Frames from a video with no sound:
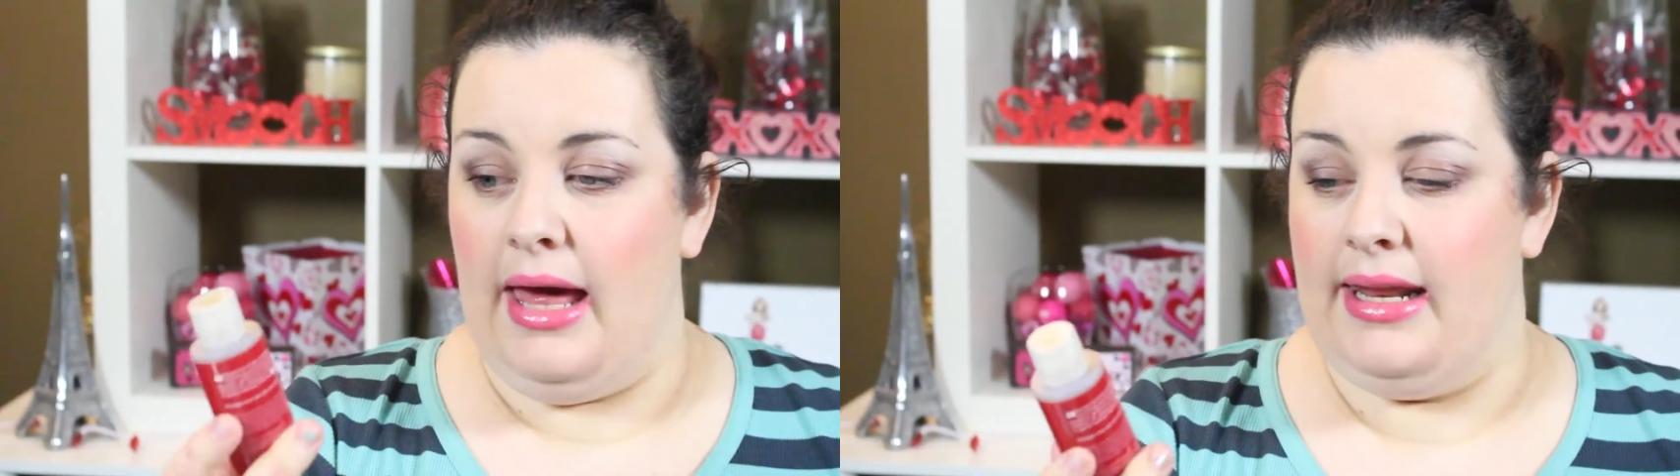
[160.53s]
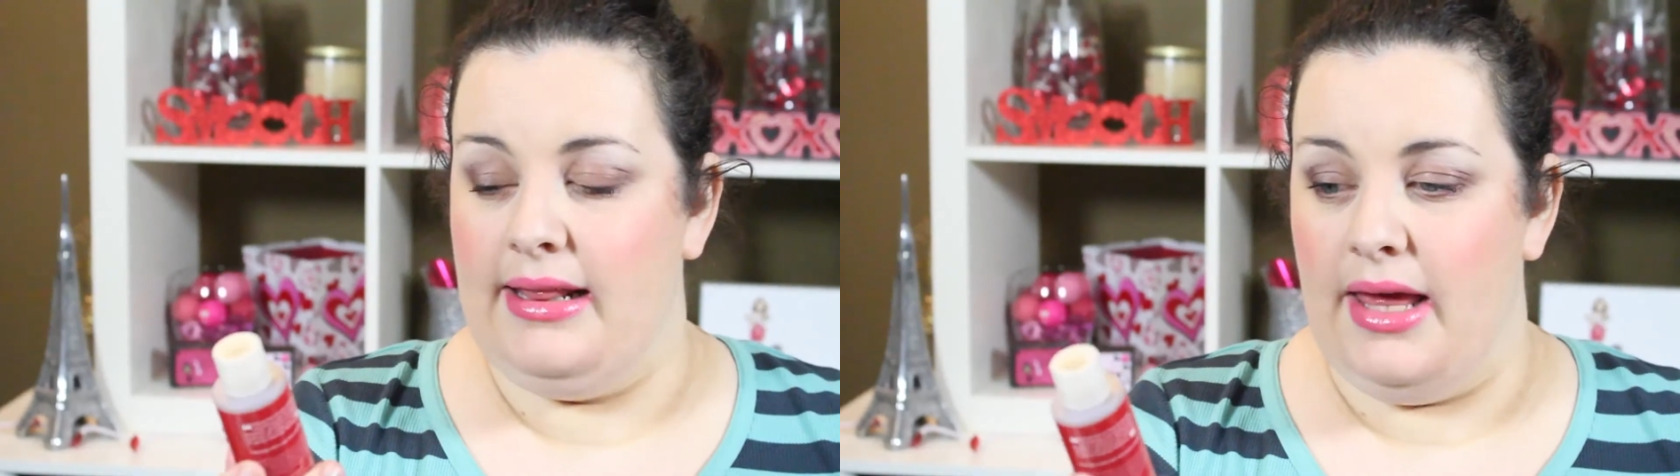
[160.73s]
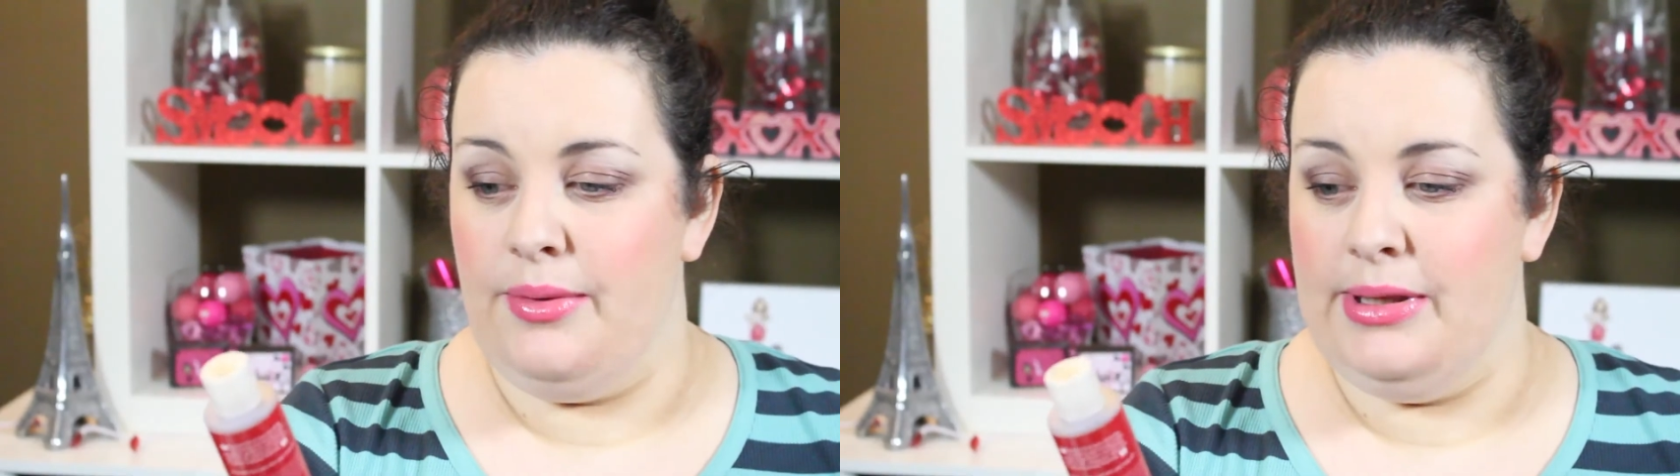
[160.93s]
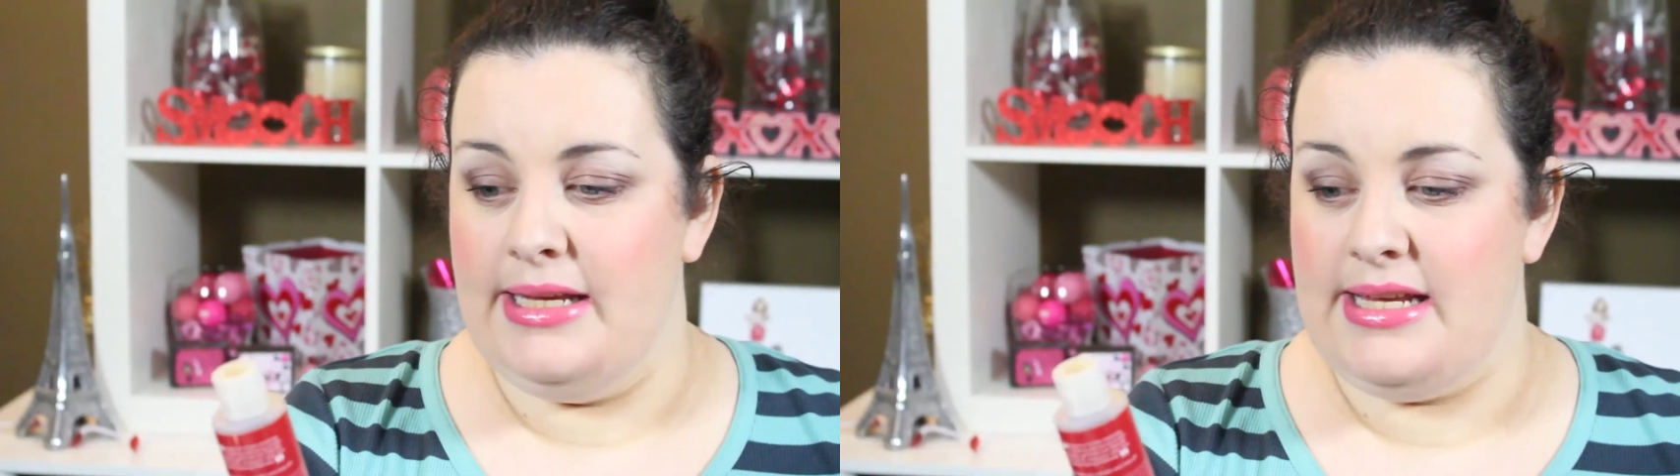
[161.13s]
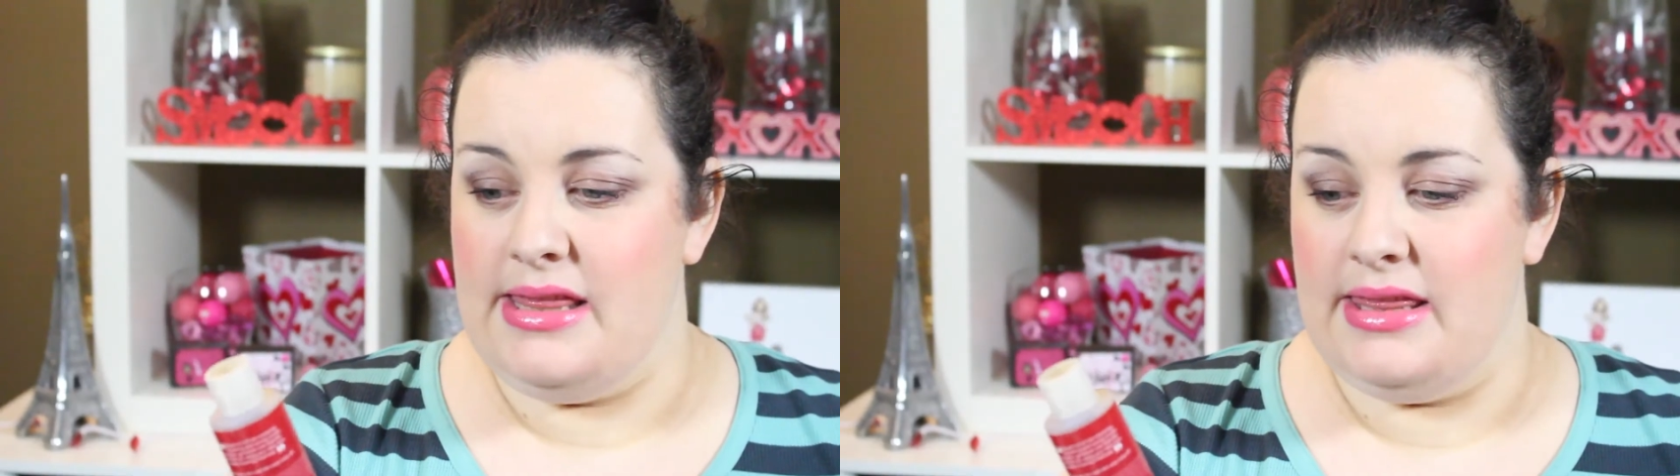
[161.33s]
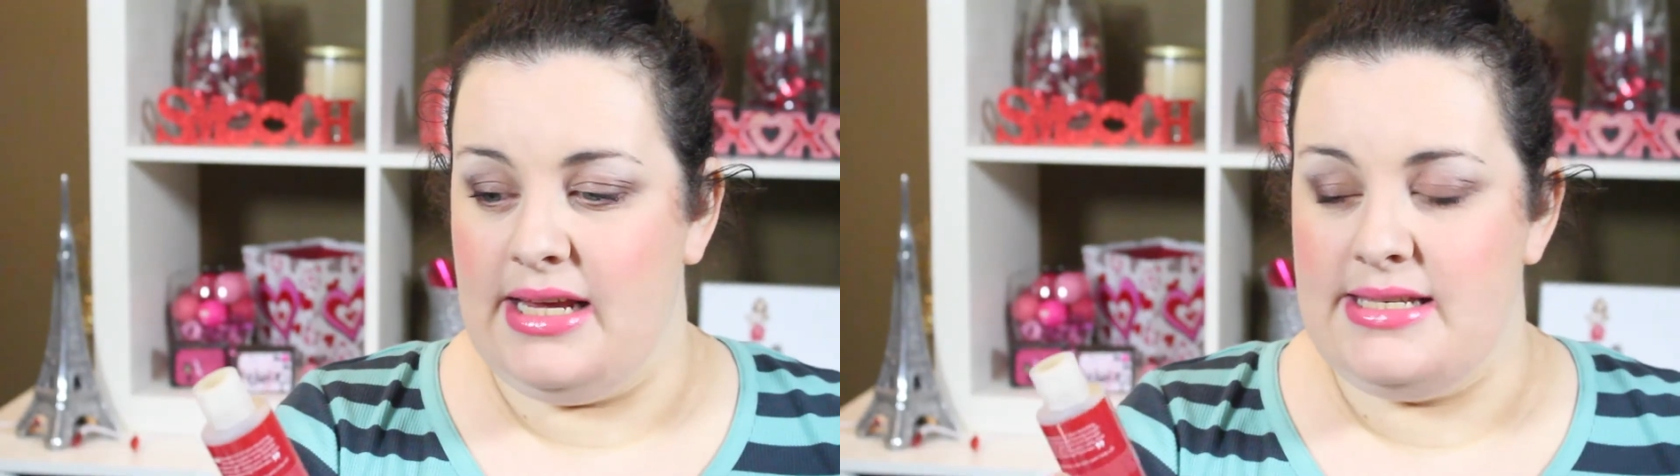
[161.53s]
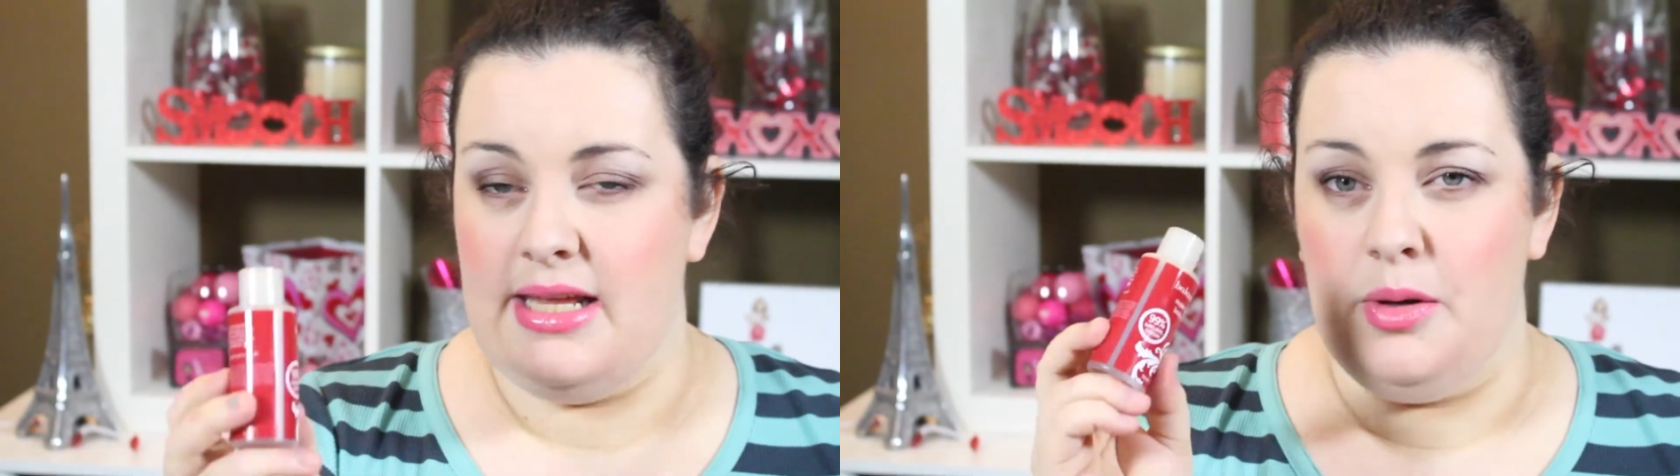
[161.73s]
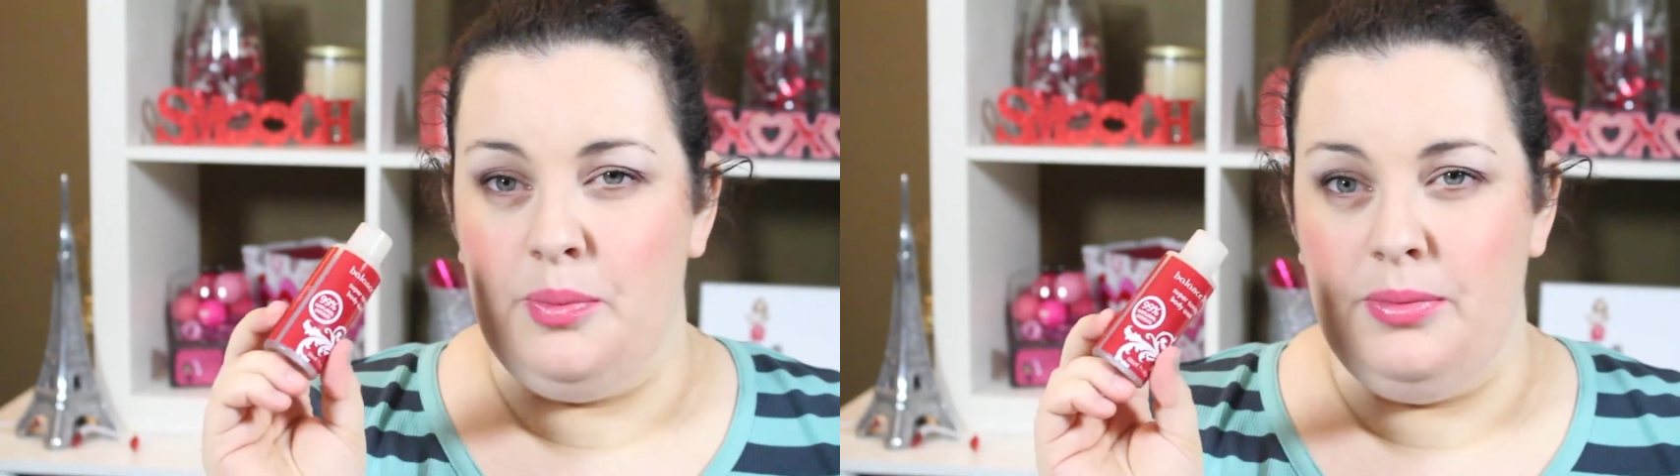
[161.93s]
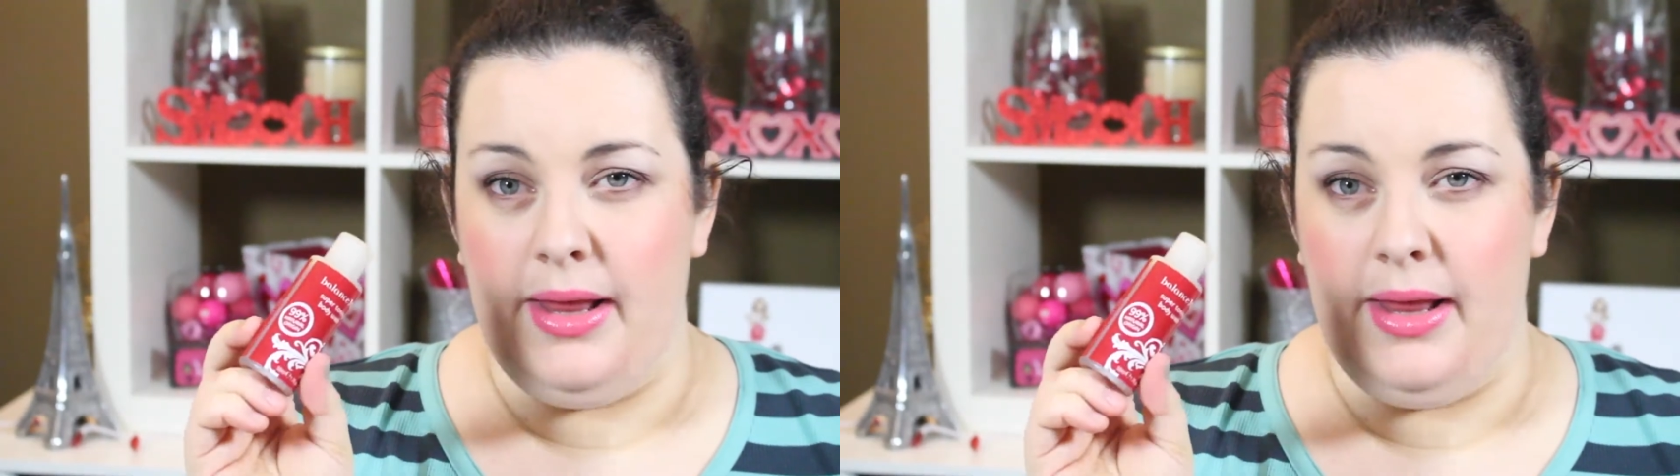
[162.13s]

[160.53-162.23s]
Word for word: And I like when they send things that are